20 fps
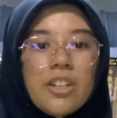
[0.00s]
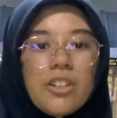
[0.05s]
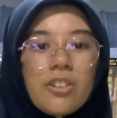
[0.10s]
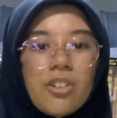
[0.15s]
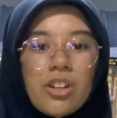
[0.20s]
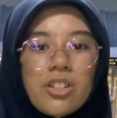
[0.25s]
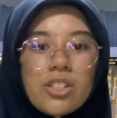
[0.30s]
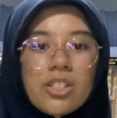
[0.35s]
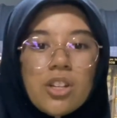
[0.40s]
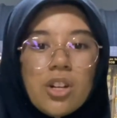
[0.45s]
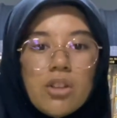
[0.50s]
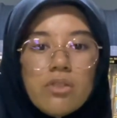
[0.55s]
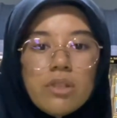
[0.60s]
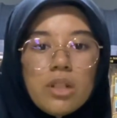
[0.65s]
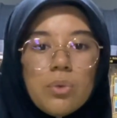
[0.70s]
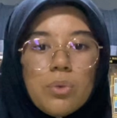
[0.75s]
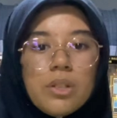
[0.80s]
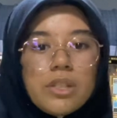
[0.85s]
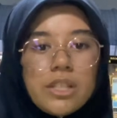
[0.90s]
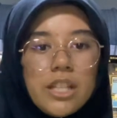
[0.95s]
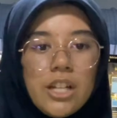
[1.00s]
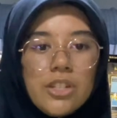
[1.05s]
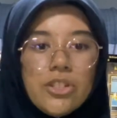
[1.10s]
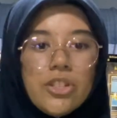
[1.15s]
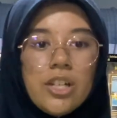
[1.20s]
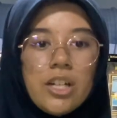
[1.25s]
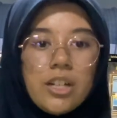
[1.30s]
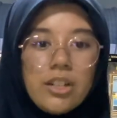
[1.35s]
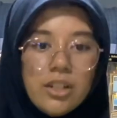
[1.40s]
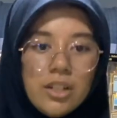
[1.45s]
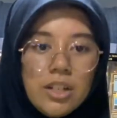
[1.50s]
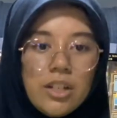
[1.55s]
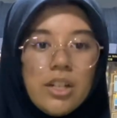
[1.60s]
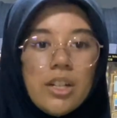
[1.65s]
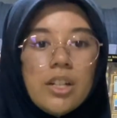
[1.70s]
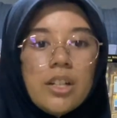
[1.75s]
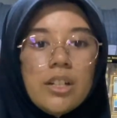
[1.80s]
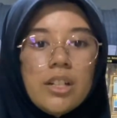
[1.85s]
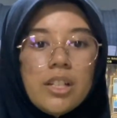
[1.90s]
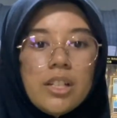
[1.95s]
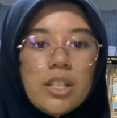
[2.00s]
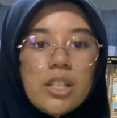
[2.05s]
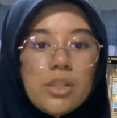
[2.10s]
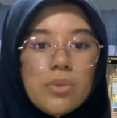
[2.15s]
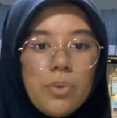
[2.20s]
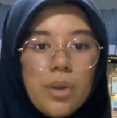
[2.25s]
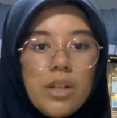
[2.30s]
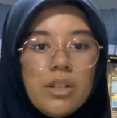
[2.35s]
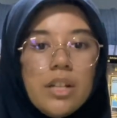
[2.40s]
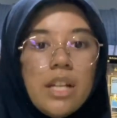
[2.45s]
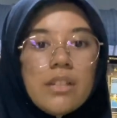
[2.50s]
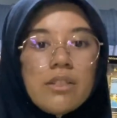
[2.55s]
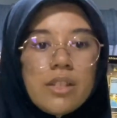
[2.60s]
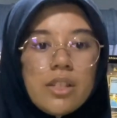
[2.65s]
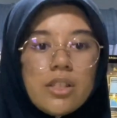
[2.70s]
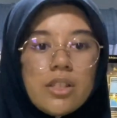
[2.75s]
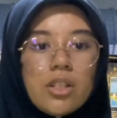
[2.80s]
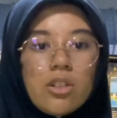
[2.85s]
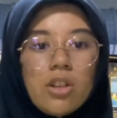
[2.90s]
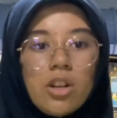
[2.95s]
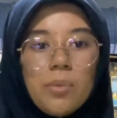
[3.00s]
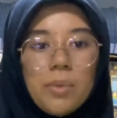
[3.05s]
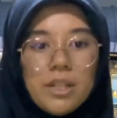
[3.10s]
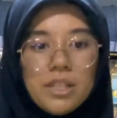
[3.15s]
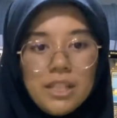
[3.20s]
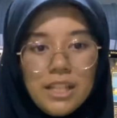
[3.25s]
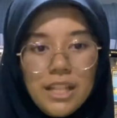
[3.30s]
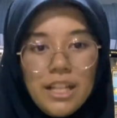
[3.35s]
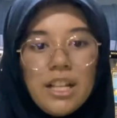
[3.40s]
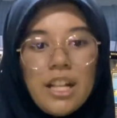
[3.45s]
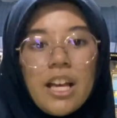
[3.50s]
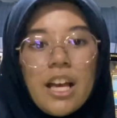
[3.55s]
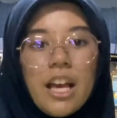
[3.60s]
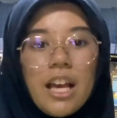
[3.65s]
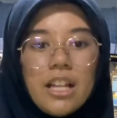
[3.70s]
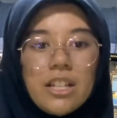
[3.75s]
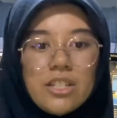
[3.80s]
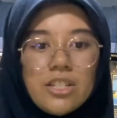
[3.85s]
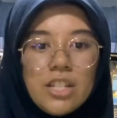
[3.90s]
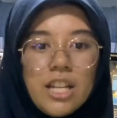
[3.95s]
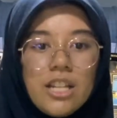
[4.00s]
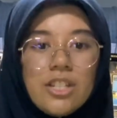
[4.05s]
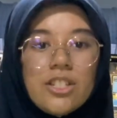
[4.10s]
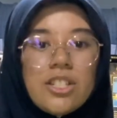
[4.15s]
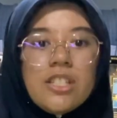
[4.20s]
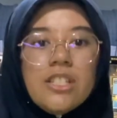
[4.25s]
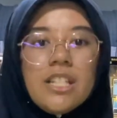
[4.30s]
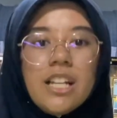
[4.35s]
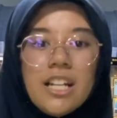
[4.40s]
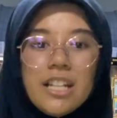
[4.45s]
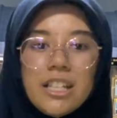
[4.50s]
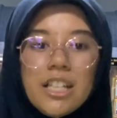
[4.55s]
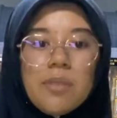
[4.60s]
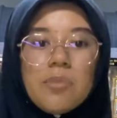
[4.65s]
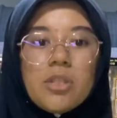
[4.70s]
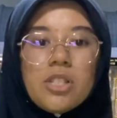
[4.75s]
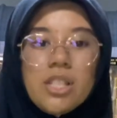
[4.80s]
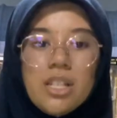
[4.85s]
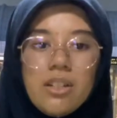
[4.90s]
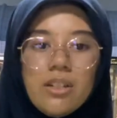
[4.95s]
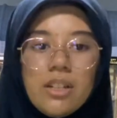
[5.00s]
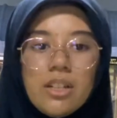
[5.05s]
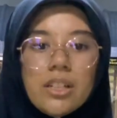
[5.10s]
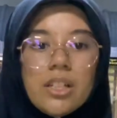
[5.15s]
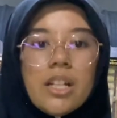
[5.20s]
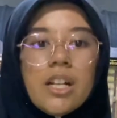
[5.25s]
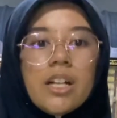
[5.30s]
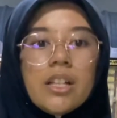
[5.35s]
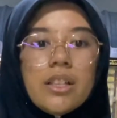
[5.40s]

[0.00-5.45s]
crossing over will start to occur. This is where less sister chromatid exchange genetic material.